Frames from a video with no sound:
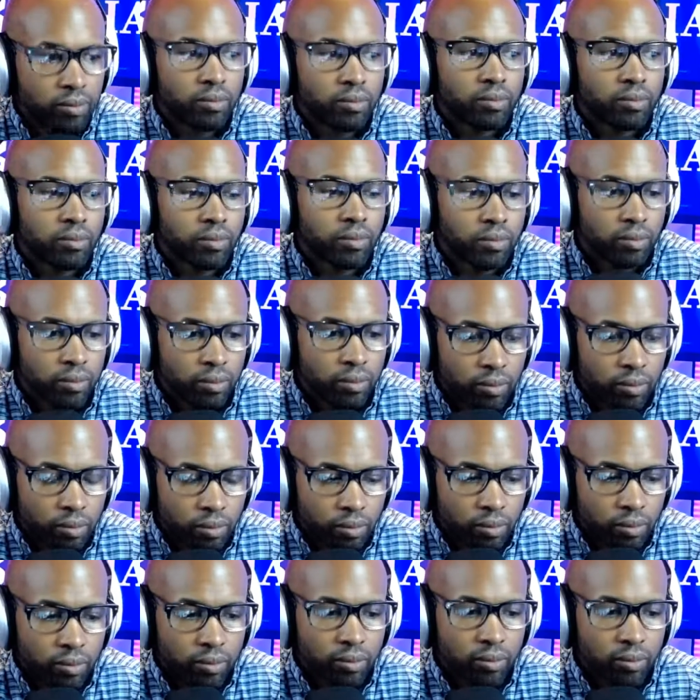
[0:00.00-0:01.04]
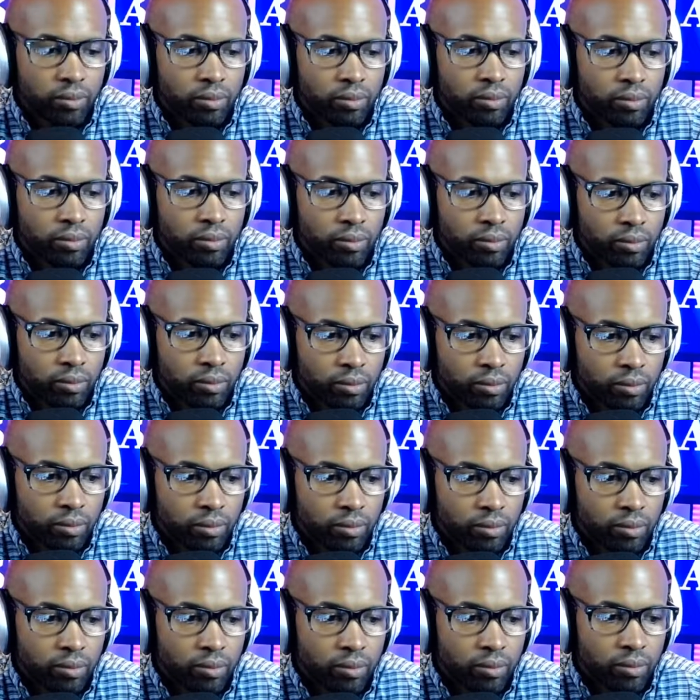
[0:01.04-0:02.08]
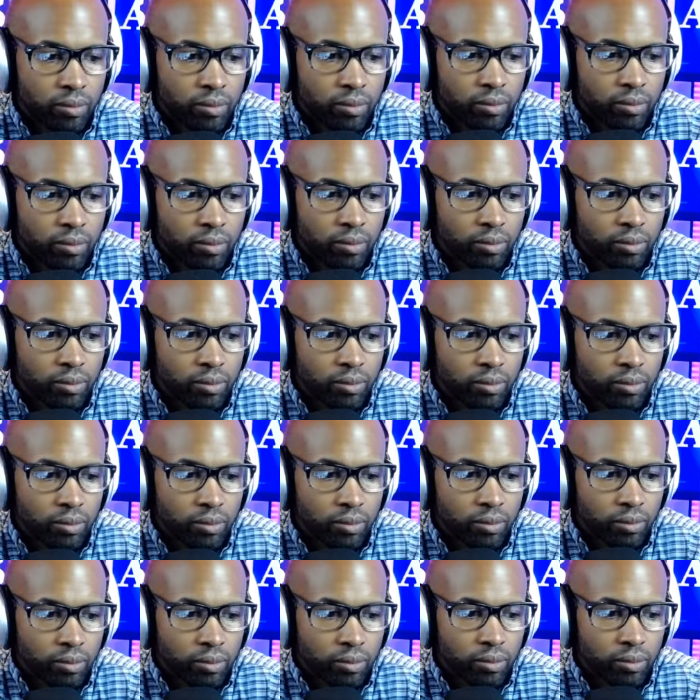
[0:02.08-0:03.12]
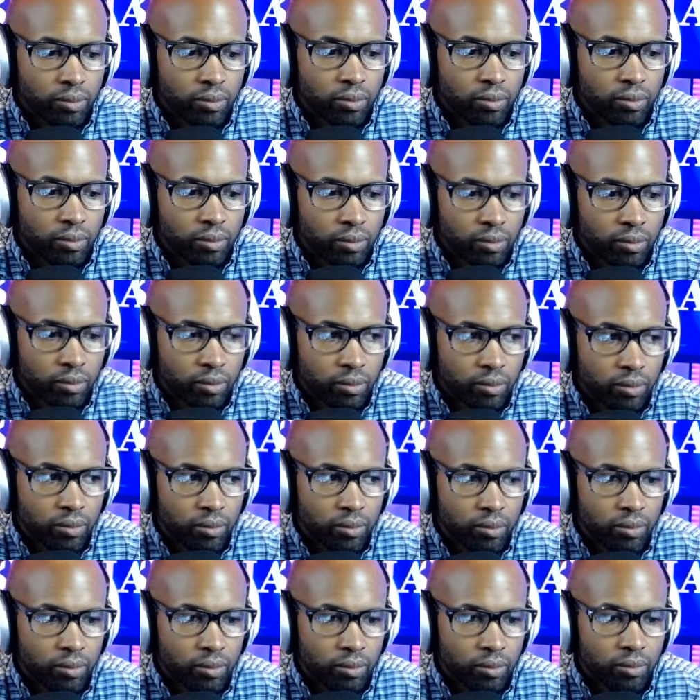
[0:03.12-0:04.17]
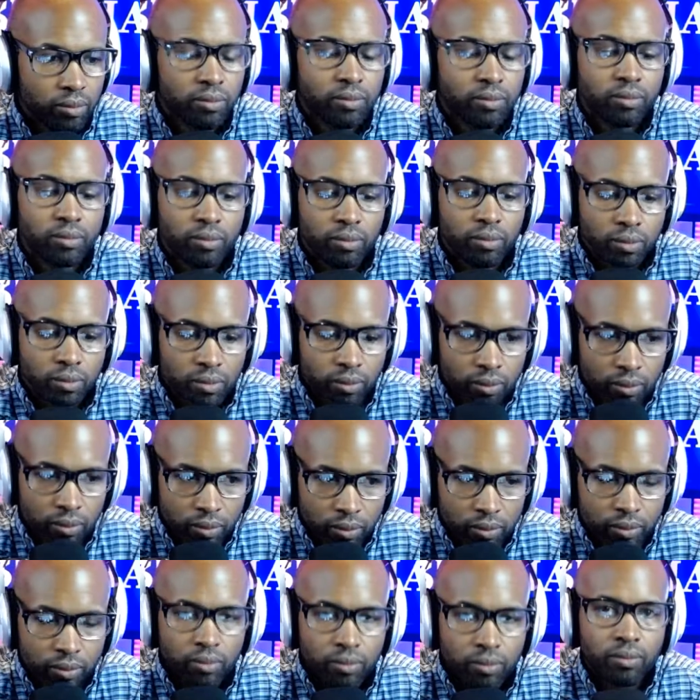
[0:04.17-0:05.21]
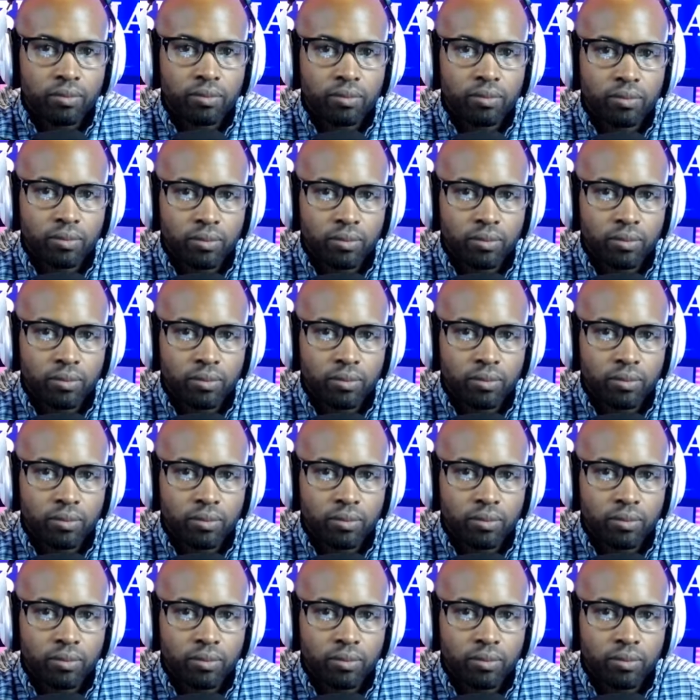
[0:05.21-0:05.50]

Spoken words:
(silent)